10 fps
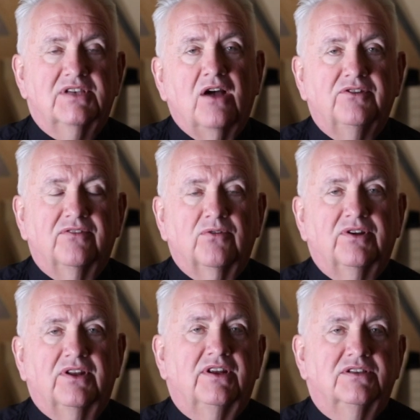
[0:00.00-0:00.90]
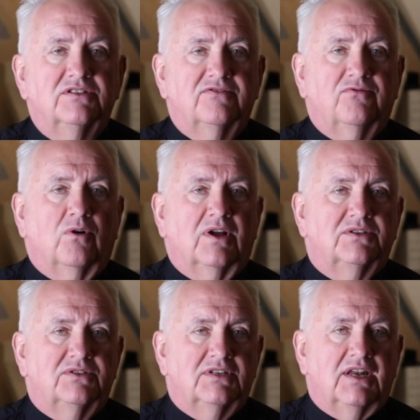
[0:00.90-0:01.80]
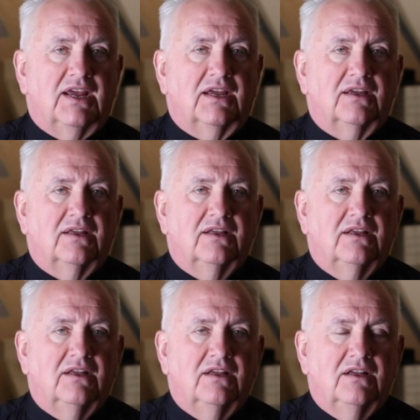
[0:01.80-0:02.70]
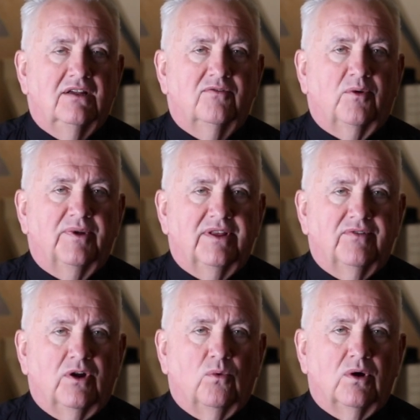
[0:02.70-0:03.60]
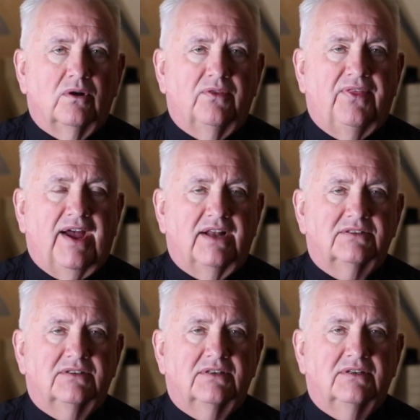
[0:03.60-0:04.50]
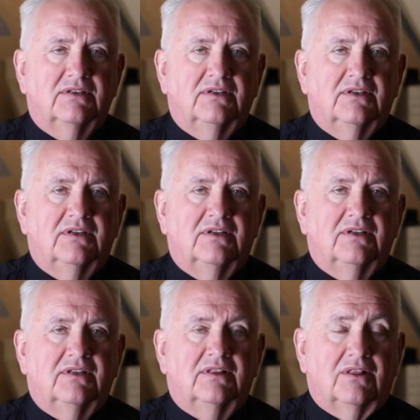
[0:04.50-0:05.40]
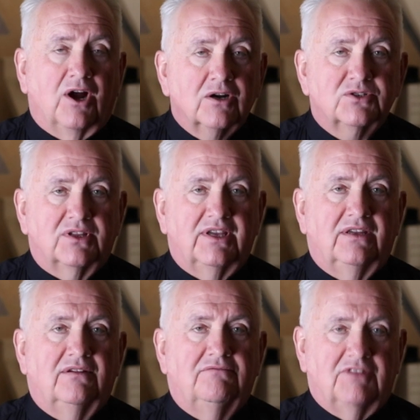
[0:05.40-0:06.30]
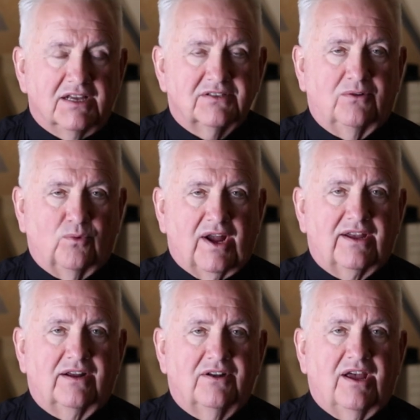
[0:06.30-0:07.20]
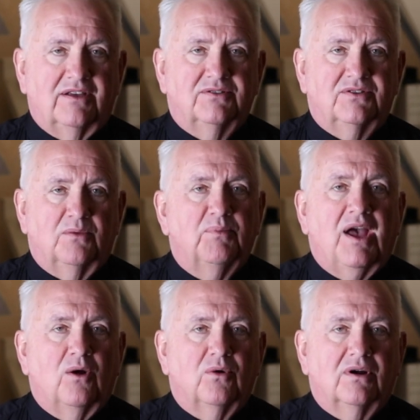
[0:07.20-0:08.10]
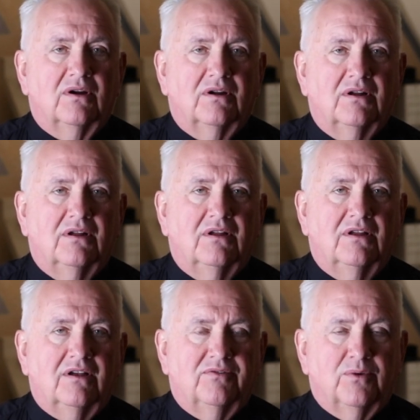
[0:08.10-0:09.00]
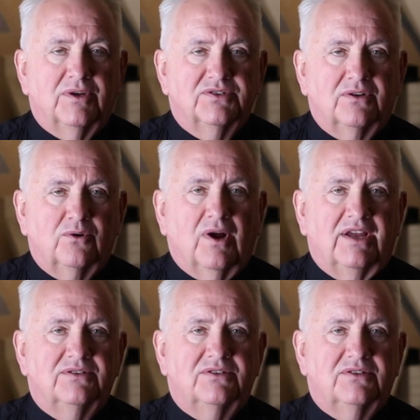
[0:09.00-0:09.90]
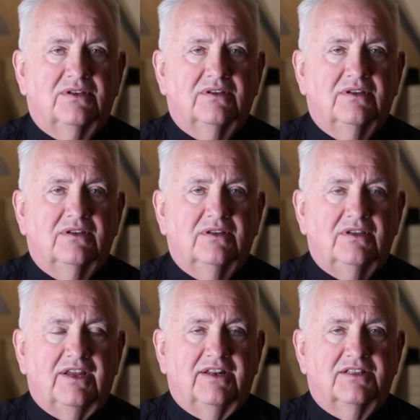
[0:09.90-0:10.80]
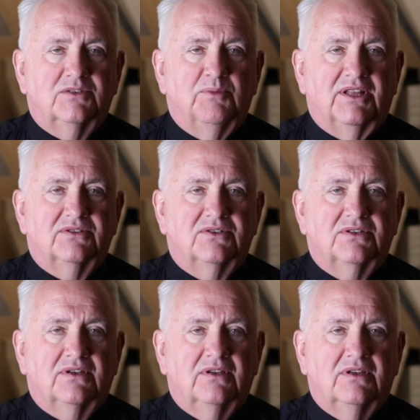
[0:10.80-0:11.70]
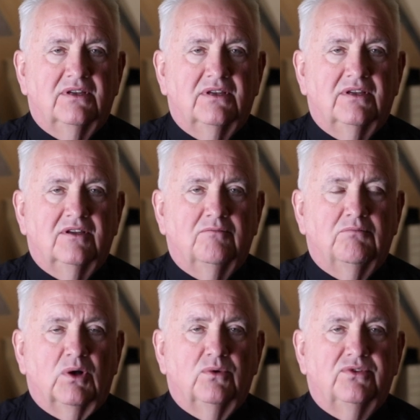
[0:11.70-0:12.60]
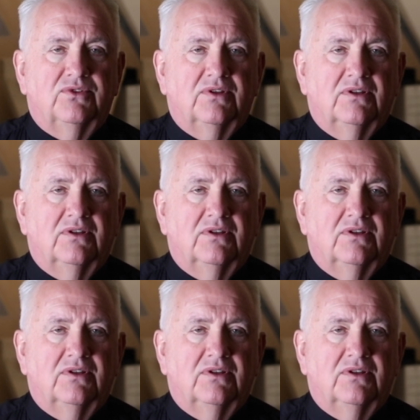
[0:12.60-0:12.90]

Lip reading: how different it is for us today. For we live in a world that largely doesn't recognize the power of the risen Christ in its midst. Both